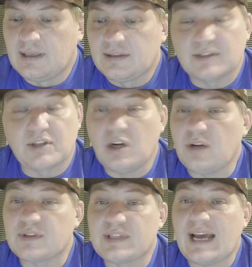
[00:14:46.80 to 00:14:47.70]
The
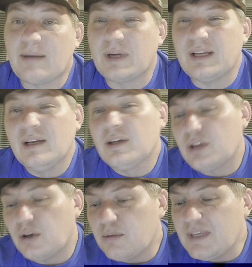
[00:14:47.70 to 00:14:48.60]
turnovers, yeah, but
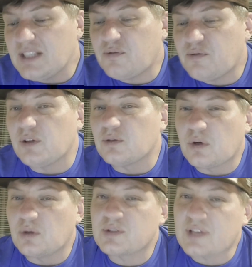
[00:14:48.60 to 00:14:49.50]
the missed field
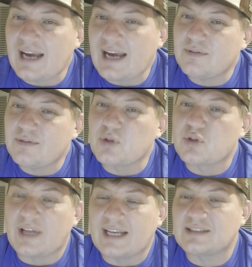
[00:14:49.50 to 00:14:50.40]
goals kind of
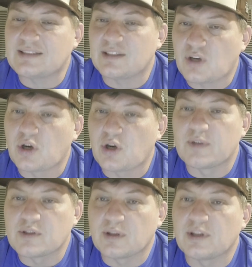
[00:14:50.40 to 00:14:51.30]
neutralized the
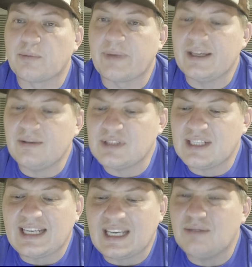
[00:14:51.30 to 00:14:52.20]
turnovers a little bit.
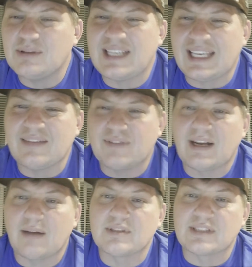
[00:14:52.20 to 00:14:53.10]
It was even,
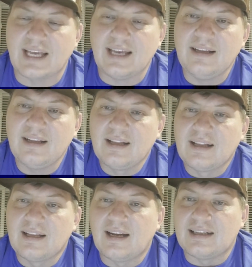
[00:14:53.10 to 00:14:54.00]
I would say.
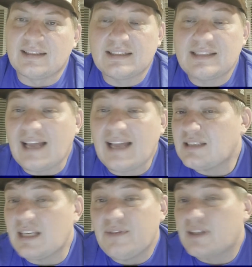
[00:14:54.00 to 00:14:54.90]
The Dallas
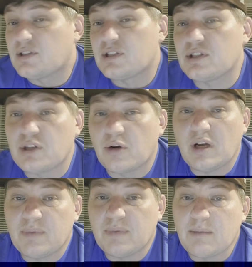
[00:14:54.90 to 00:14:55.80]
defense just showed
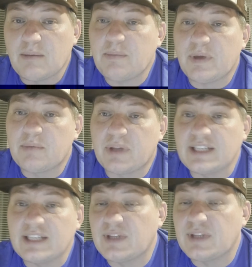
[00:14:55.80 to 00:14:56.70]
up and they made big
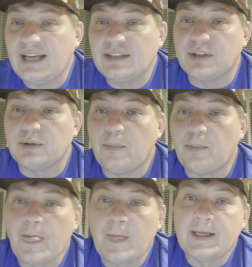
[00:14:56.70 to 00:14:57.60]
plays when they had
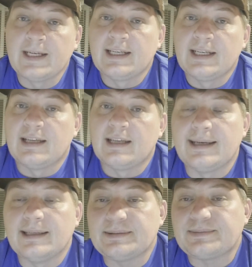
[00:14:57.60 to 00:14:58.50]

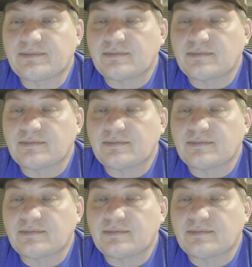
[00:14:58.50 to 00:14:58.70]
to.